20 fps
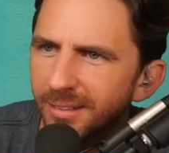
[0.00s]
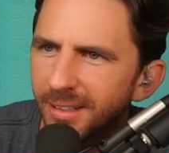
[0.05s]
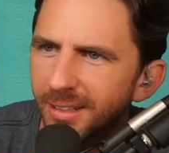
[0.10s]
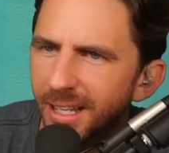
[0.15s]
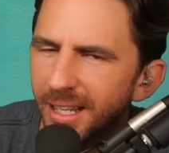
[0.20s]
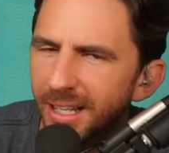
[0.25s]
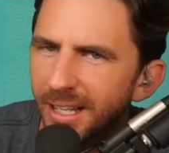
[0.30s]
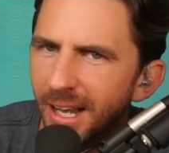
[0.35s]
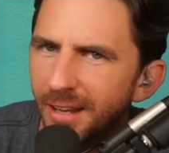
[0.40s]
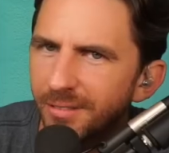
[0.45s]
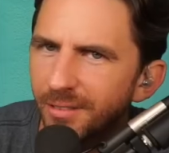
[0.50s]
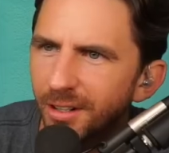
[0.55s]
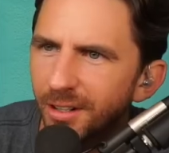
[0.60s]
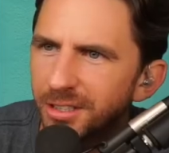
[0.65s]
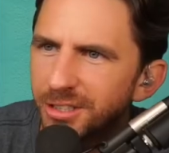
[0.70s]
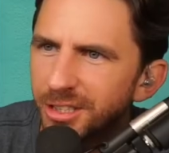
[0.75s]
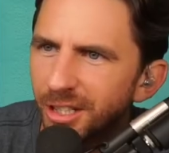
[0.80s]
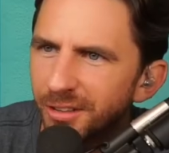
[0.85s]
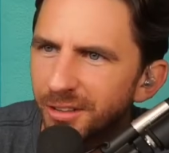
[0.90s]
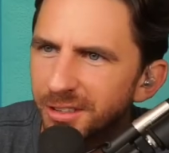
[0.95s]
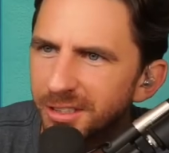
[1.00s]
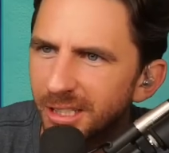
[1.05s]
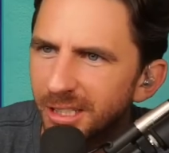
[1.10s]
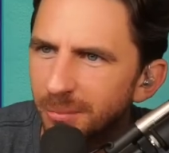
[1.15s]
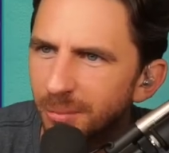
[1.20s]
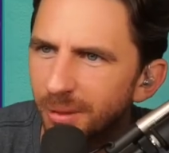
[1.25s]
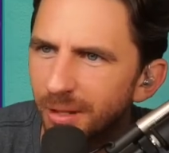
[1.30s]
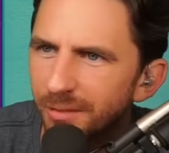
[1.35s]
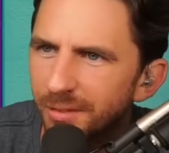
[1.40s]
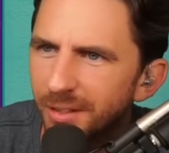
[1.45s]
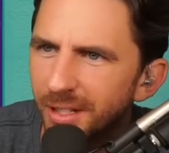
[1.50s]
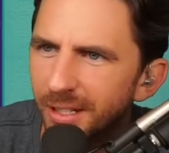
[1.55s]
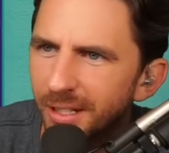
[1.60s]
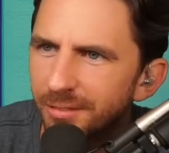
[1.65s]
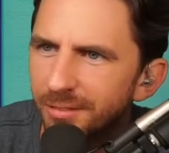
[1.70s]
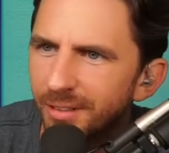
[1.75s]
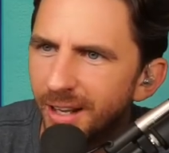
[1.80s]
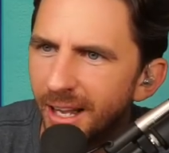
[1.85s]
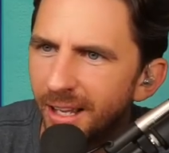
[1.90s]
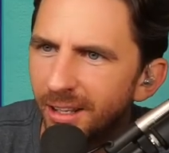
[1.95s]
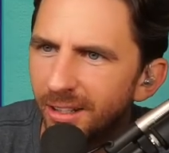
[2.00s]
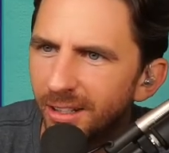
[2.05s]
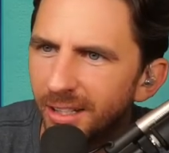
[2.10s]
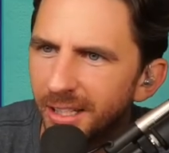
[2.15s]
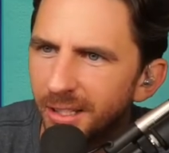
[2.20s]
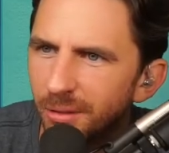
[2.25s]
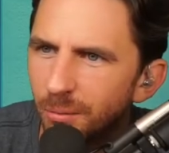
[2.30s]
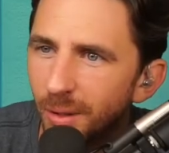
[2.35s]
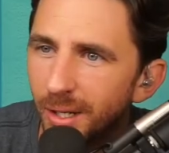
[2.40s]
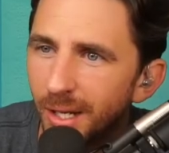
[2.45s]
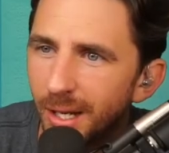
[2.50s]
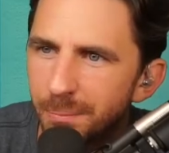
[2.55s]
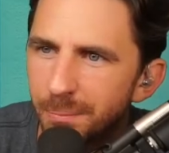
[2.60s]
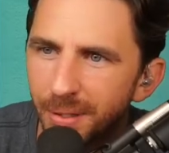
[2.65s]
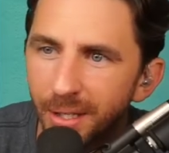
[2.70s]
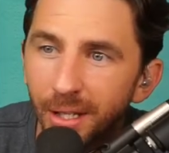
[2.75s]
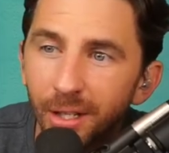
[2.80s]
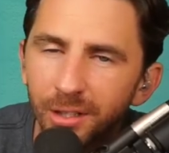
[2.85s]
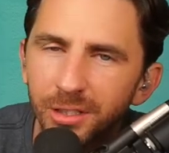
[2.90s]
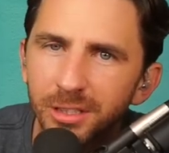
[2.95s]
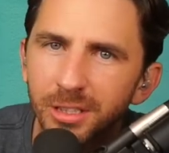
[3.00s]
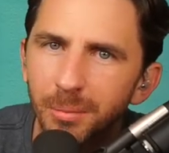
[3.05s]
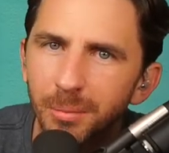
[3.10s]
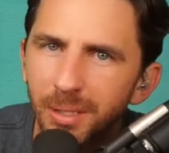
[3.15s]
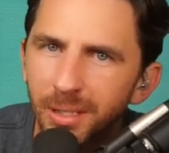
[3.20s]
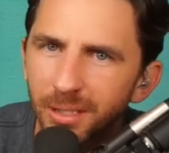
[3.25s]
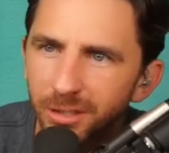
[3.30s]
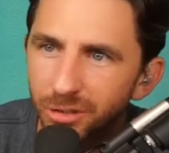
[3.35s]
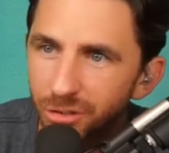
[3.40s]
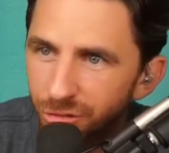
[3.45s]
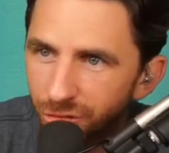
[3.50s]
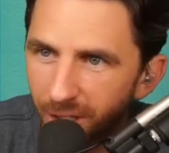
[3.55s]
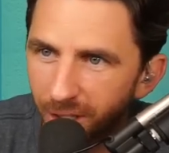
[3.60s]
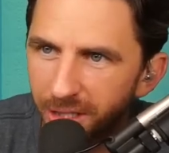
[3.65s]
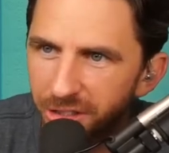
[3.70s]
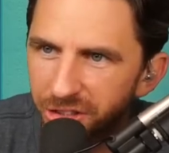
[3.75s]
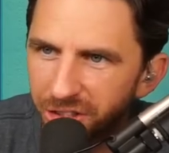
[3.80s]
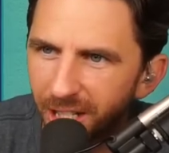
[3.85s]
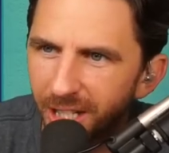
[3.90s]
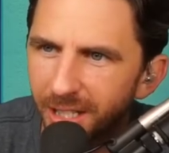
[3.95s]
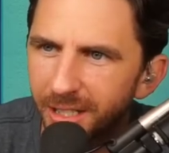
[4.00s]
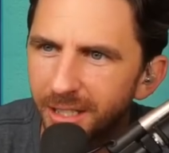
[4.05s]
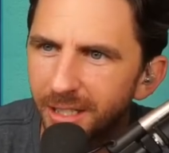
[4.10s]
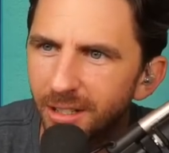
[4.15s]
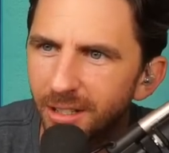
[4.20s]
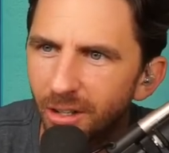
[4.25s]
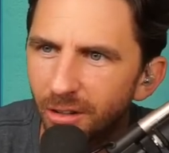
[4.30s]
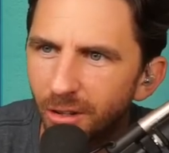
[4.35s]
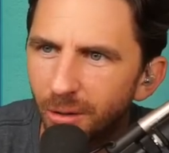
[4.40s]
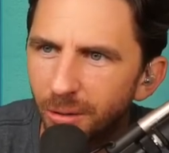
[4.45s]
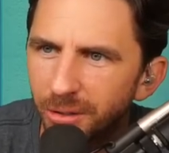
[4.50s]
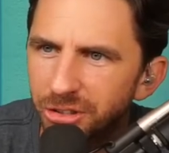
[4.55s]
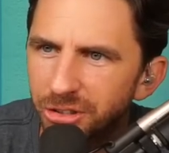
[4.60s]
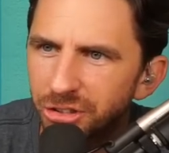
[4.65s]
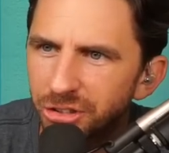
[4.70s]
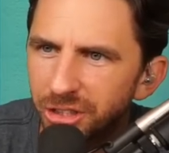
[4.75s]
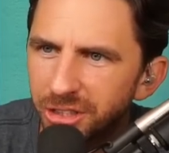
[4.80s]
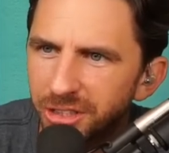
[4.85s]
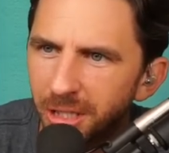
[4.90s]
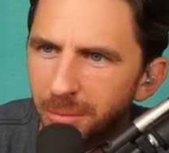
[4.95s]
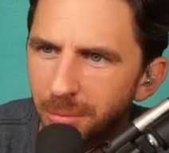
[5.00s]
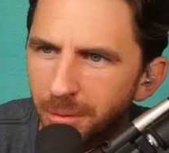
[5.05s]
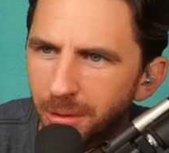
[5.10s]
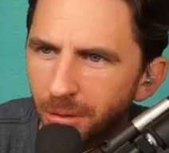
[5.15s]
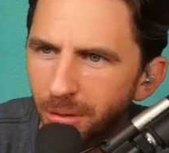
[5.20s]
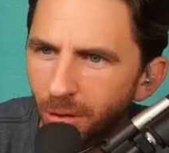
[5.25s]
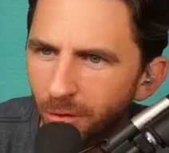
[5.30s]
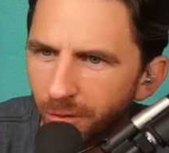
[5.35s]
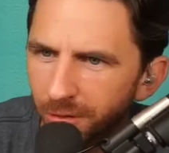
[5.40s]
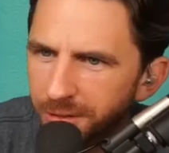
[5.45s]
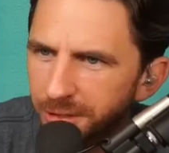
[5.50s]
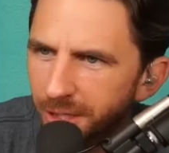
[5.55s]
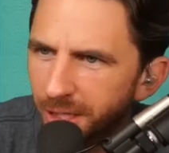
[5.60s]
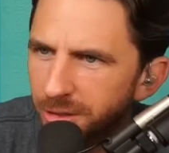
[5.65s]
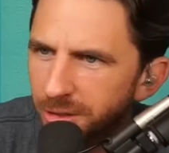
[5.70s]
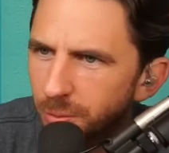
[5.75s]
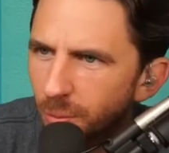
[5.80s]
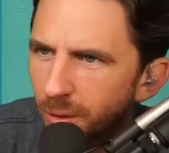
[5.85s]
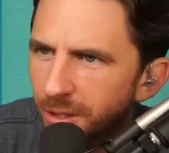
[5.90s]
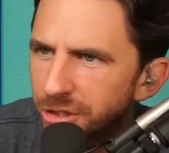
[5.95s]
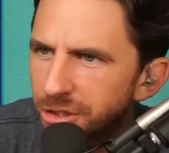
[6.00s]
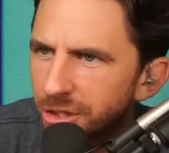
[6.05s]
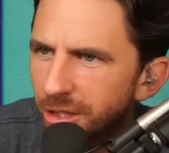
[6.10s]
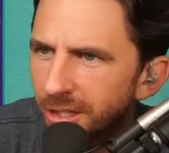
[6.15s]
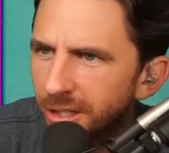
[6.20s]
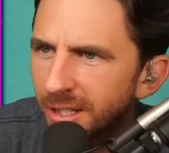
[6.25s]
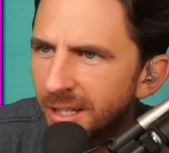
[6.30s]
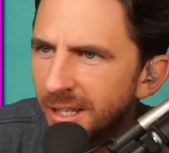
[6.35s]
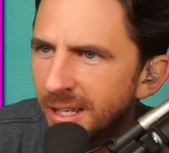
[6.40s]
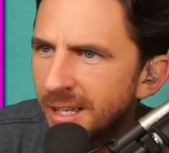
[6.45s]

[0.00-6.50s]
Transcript: Nick. I've already shared this clip. We have Nick Vial in what appears to be a straitjacket, although it's just him in an oversized white shirt.